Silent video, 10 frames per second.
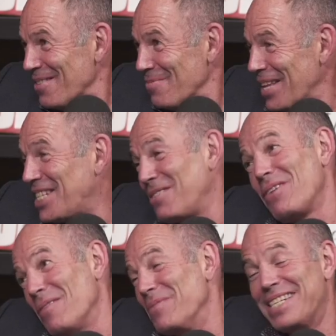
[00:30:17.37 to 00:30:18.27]
But that's Big the time.
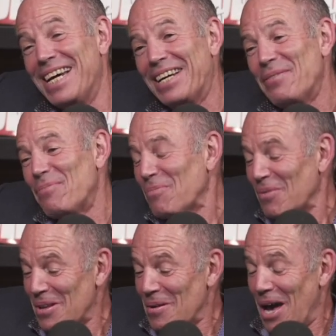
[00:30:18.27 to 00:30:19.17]
problem in tech.
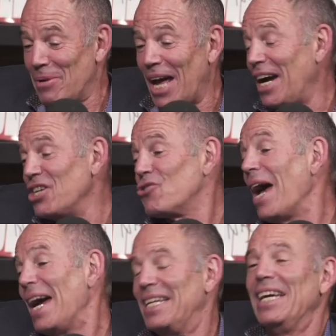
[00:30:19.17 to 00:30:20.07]
Yeah. And, but I got
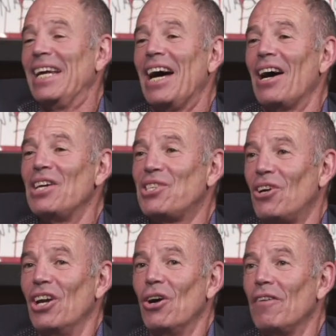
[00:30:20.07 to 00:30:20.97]
dragged in. I, I
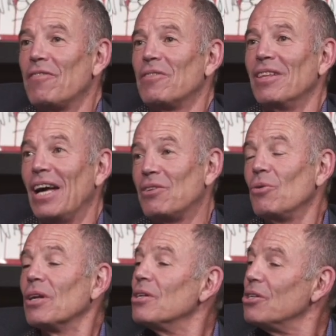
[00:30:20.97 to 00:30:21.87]
started off like
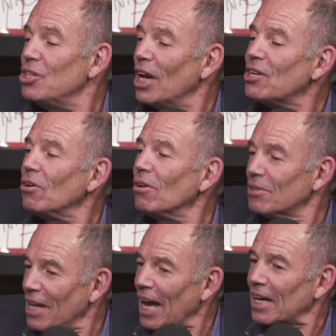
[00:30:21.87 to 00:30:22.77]
doing gentle
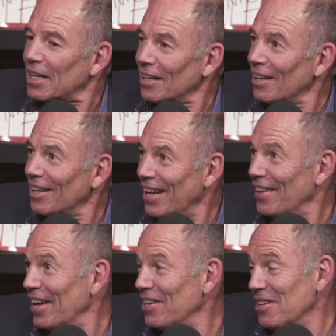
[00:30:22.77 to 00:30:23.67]
tech, and
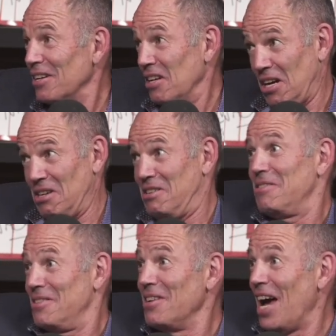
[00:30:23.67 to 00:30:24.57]
then yeah. it got
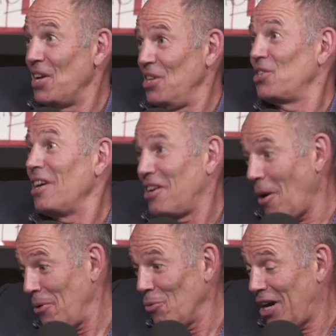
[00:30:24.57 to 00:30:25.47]
as these
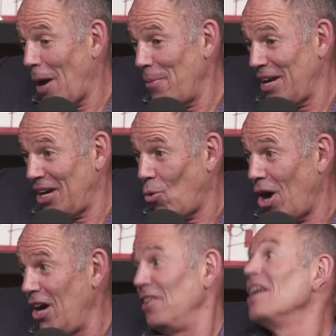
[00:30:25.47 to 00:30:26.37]
com one company got
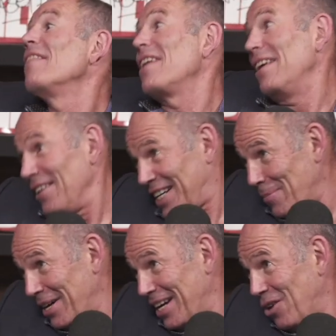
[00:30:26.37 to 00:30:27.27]
acquired, then another
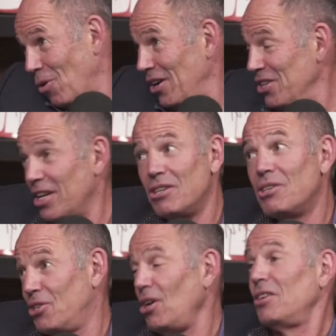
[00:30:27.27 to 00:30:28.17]
company got acquired. You get
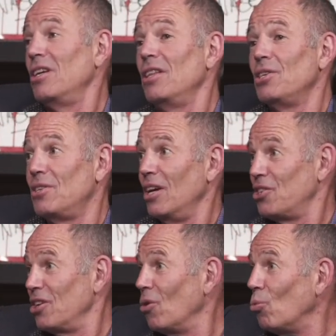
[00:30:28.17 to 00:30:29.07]
sucked into these things,
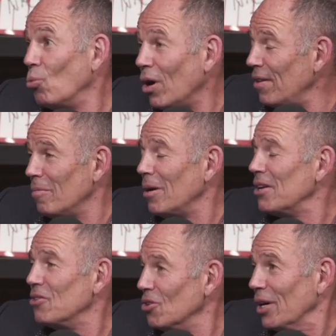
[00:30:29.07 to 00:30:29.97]
and you go, "What am I
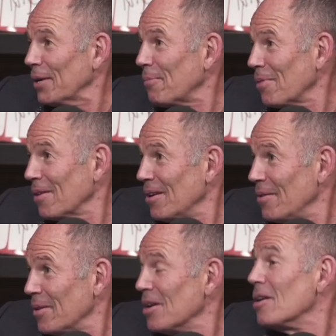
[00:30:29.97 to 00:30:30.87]
doing?" Yeah,
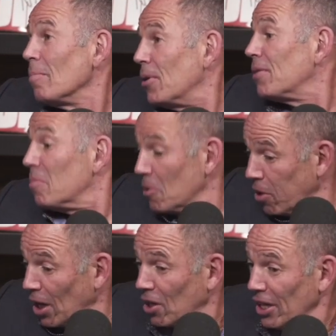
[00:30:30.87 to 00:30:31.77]
yeah. yeah. But
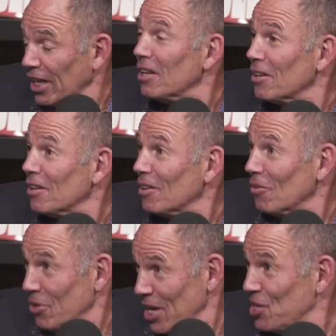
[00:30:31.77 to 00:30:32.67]
luckily,
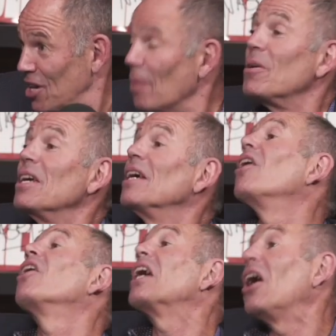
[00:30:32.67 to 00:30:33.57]
Reed's company
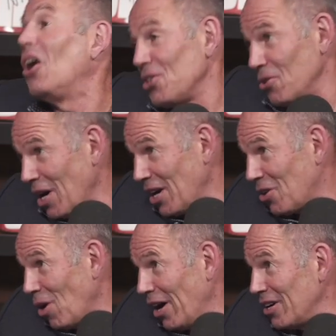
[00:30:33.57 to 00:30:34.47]
also got
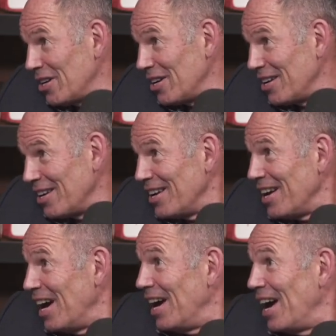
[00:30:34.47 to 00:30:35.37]
acquired. Yeah.
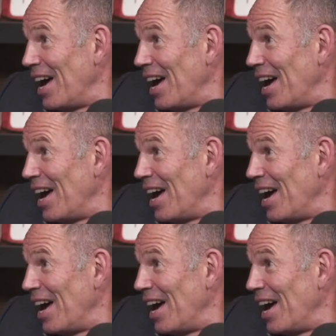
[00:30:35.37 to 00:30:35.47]
Ah,